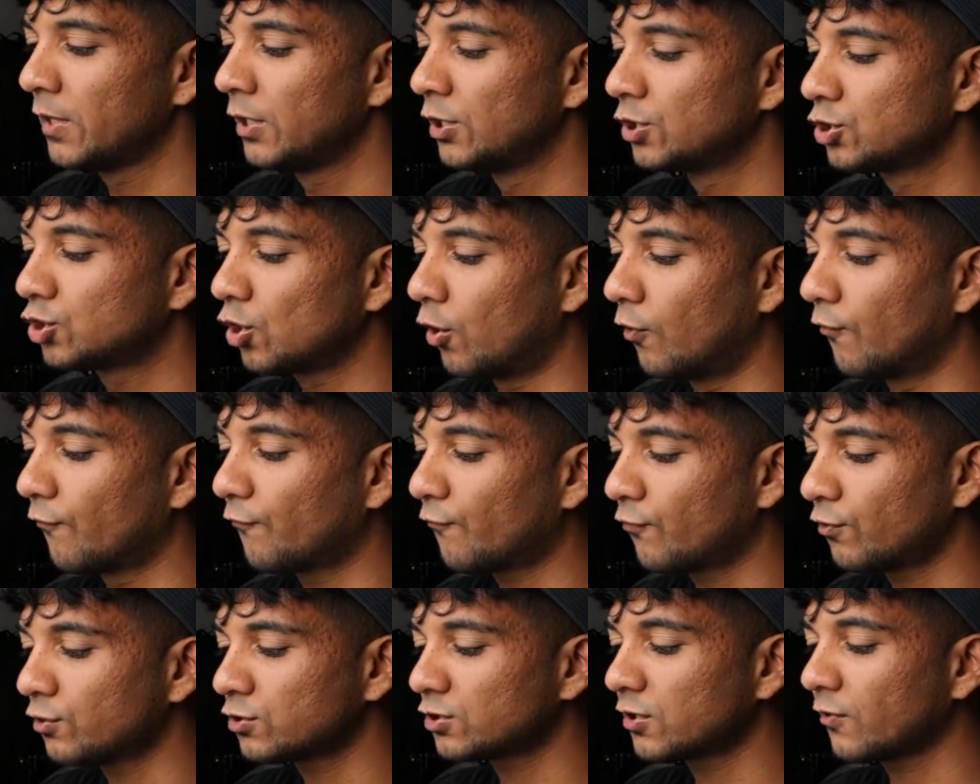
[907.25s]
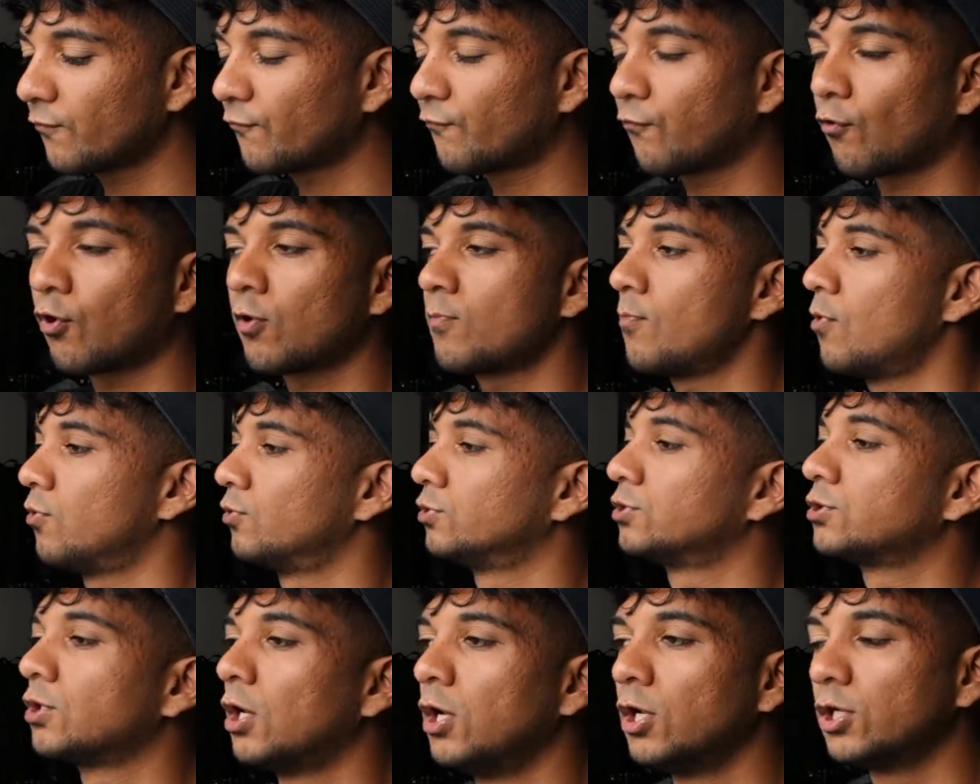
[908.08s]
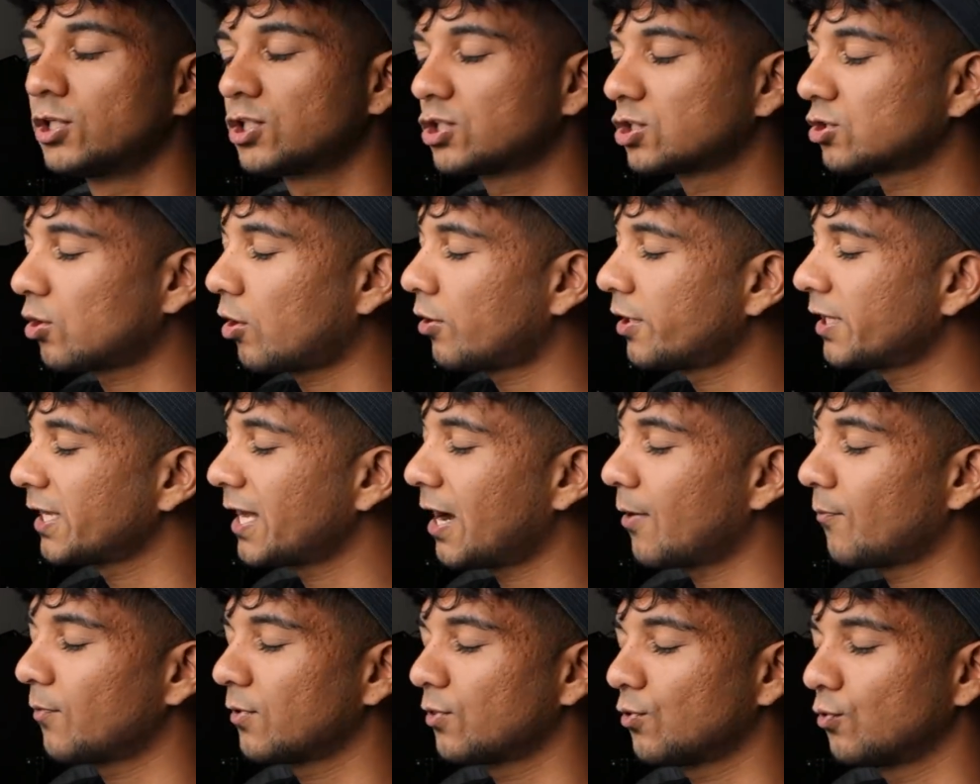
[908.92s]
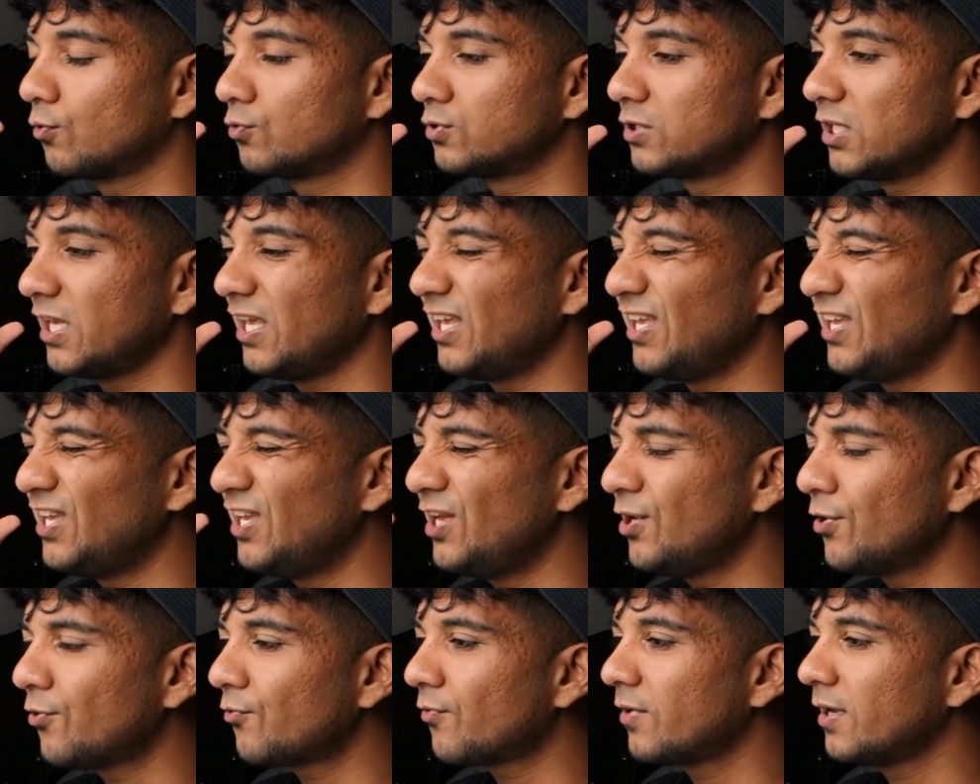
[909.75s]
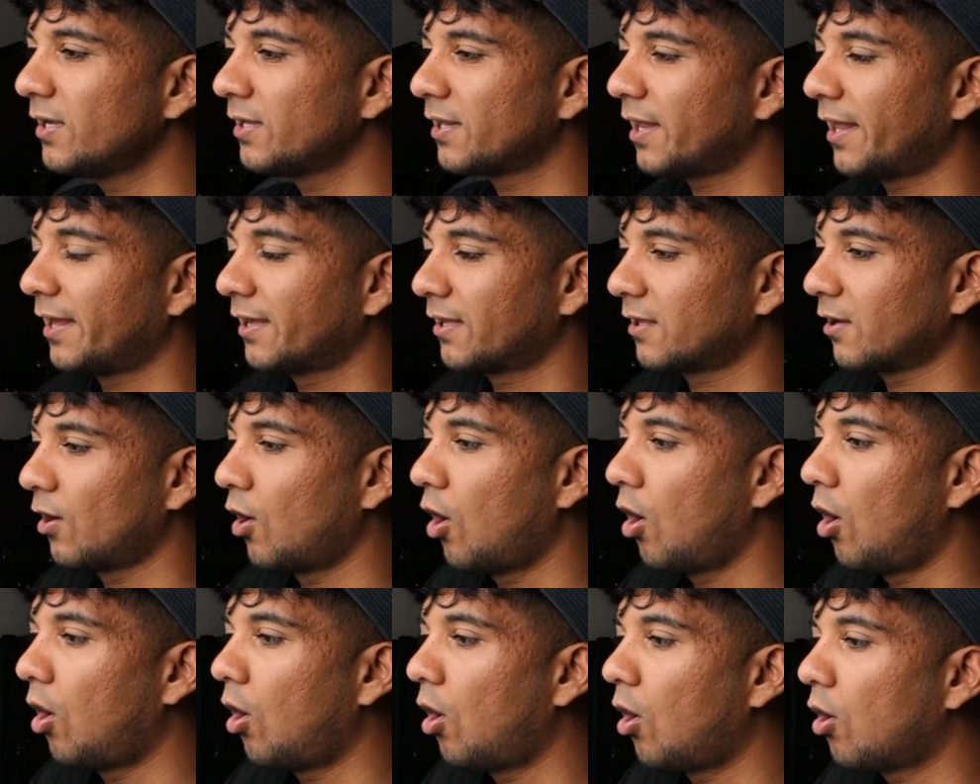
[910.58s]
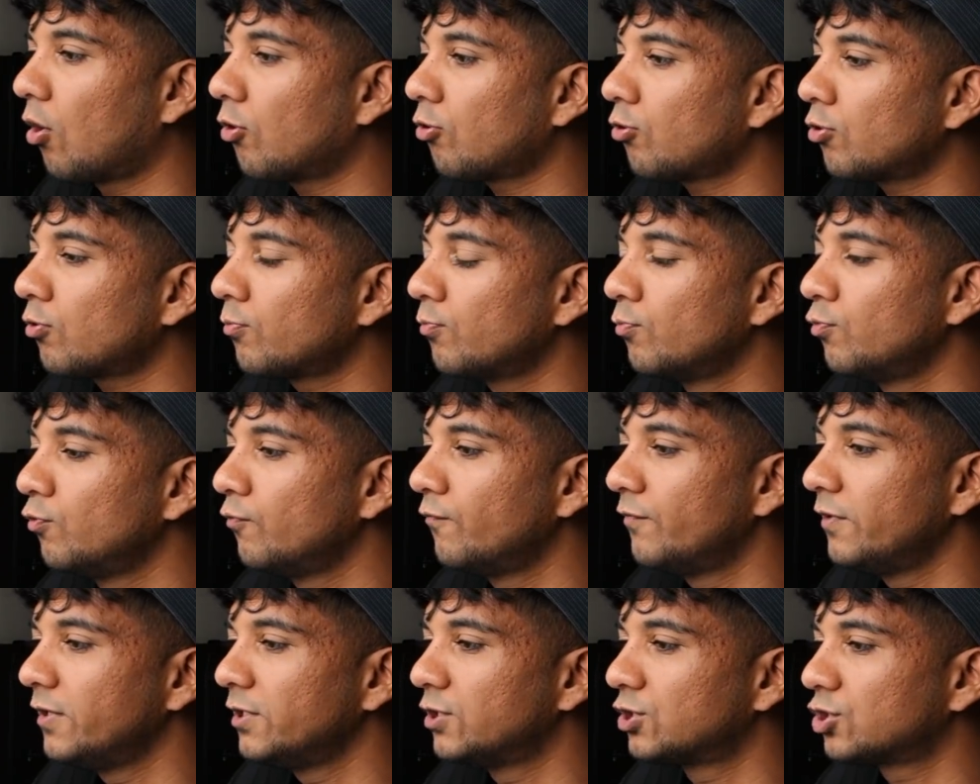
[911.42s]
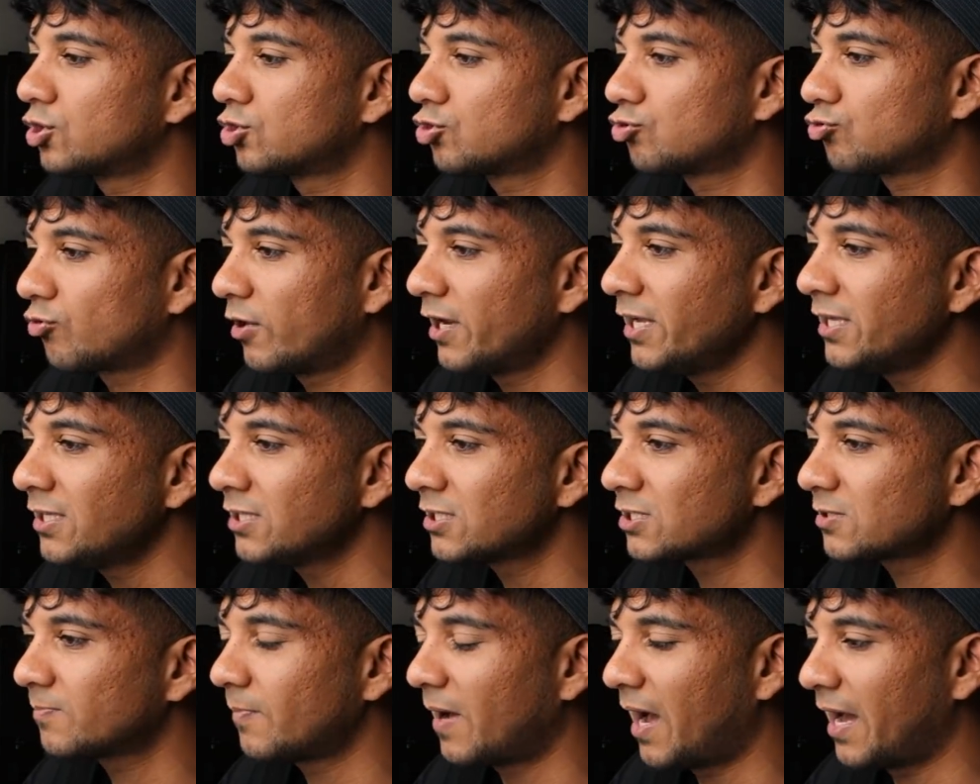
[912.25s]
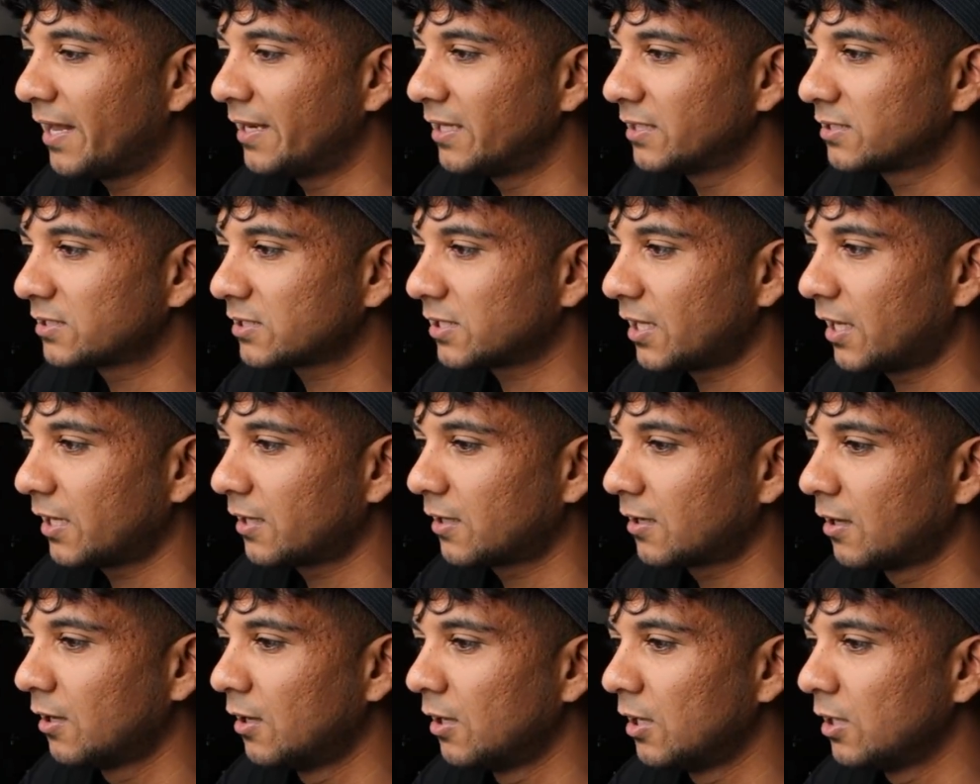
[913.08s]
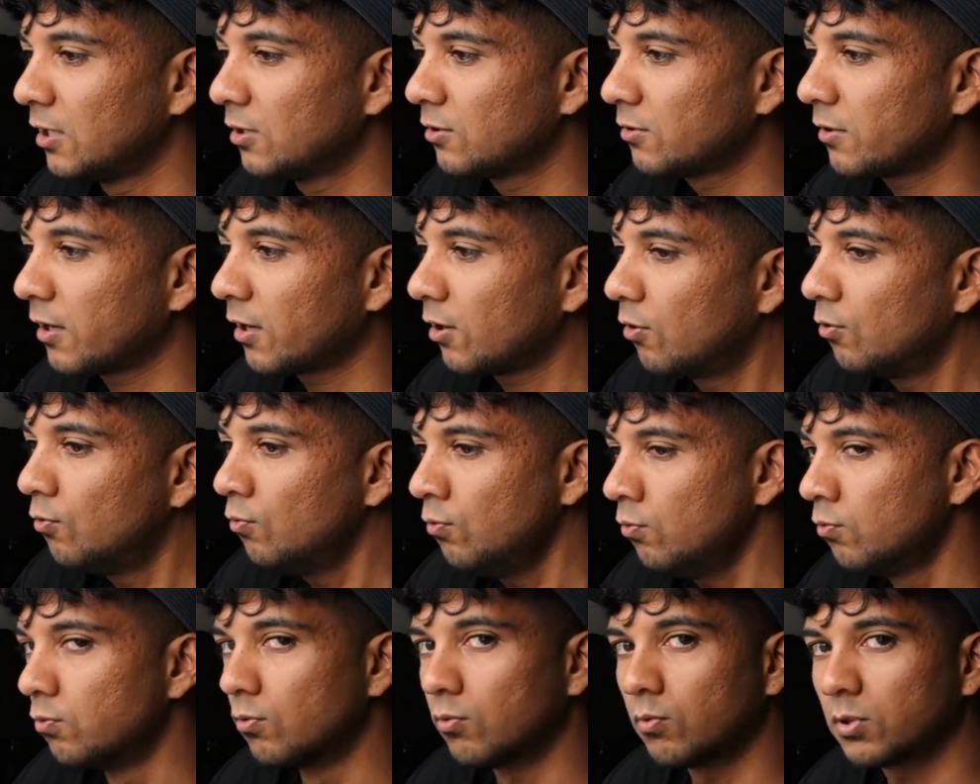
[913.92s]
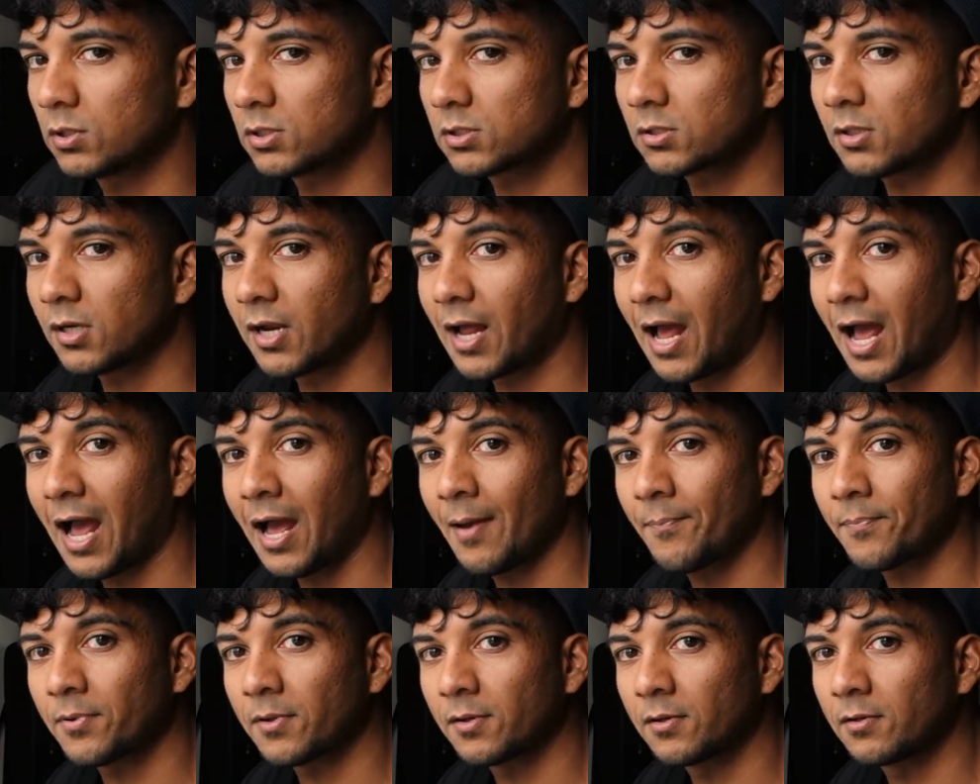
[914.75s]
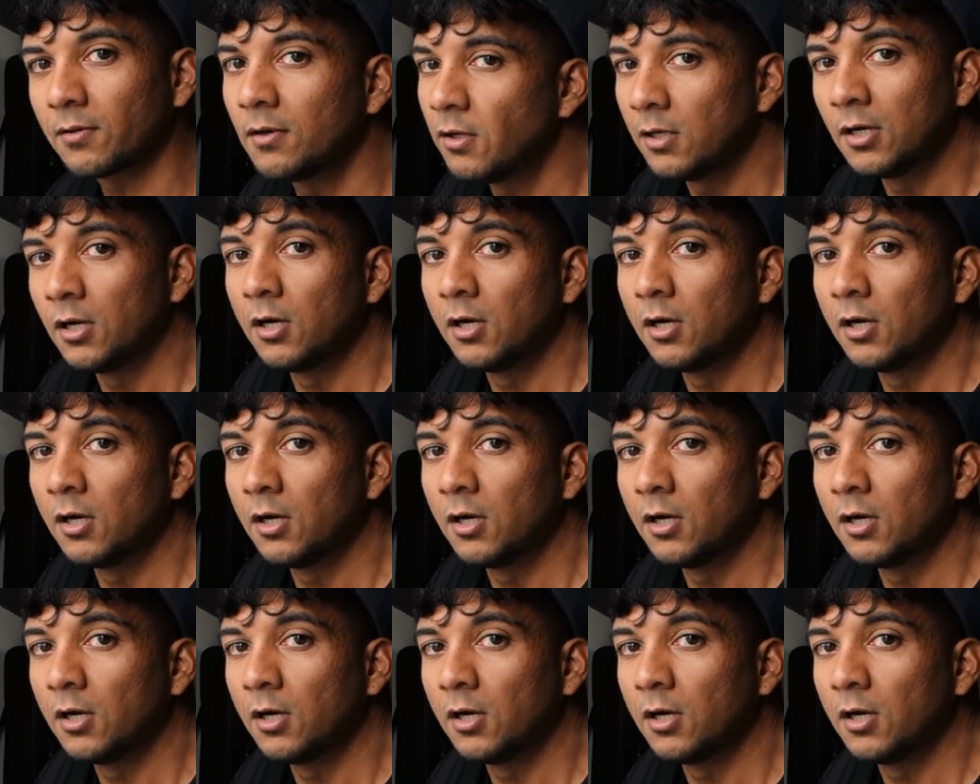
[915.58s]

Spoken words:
So first and foremost, starting out with those eerie like horror movie strings, man. It's like, you're like, ooh, what's gonna happen?